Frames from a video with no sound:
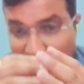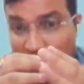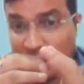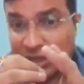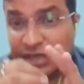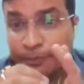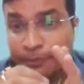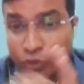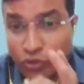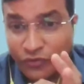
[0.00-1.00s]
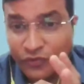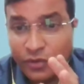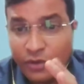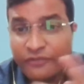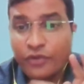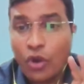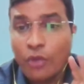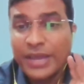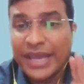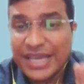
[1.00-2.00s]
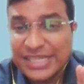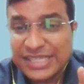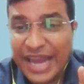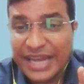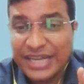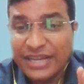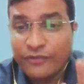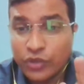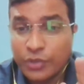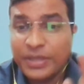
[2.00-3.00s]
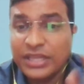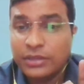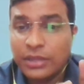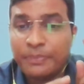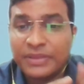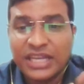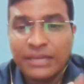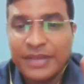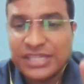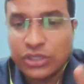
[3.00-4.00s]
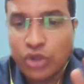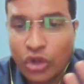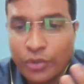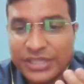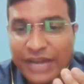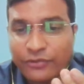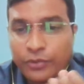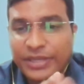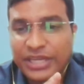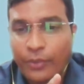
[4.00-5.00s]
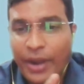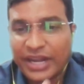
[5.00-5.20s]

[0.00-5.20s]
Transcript: The proof from A side would be the 3 basic documents that would be required at